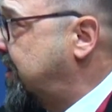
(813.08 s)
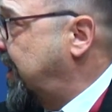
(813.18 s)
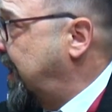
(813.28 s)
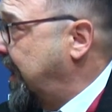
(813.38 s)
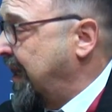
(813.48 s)

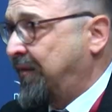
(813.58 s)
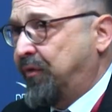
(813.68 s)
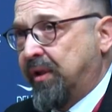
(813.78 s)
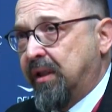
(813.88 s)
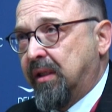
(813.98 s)
and
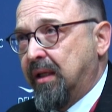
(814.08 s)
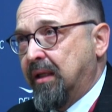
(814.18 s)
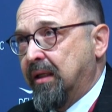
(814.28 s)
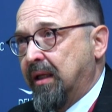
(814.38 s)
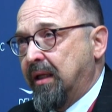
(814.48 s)
Aphrodite
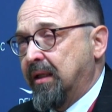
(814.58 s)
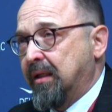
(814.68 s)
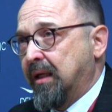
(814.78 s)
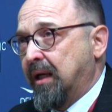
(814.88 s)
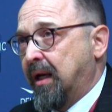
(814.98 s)
in
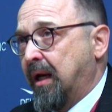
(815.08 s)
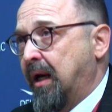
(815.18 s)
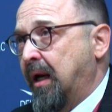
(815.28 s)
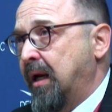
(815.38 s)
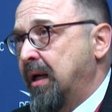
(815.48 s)

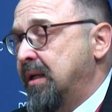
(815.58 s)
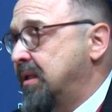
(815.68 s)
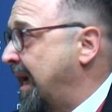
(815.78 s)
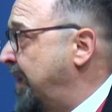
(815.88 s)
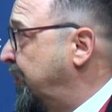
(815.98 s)

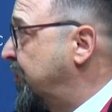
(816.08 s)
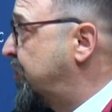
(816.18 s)
Cyprus.